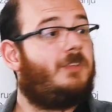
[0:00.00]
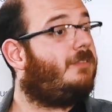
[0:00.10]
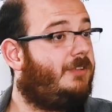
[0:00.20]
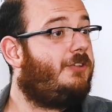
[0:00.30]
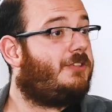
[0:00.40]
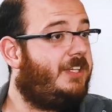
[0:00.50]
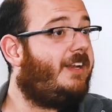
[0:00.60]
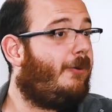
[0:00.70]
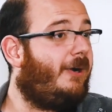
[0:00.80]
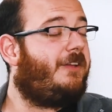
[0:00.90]
You see,
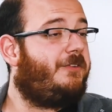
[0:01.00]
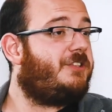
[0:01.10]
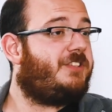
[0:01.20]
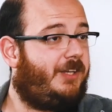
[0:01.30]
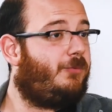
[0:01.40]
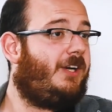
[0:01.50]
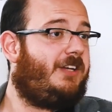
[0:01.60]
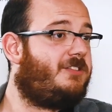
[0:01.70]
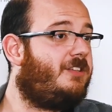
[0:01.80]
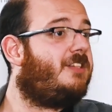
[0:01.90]
now I understand why
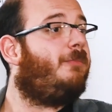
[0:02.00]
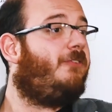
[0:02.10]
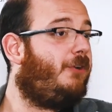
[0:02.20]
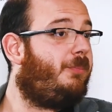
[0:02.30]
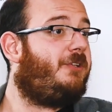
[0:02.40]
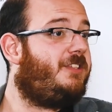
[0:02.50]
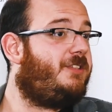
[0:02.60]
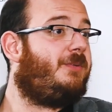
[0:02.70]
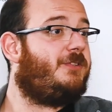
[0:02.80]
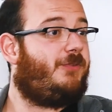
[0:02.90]
I saw some of your
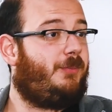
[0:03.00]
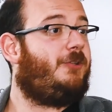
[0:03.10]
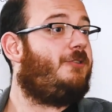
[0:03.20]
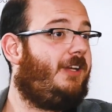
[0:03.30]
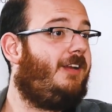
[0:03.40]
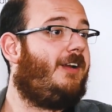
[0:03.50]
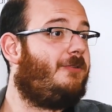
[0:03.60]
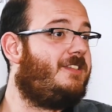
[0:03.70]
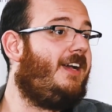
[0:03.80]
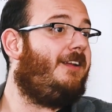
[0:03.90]
participants from the training
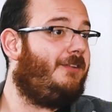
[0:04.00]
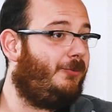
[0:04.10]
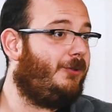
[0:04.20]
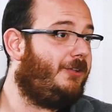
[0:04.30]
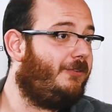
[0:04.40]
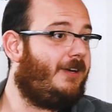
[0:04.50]
outside in the world of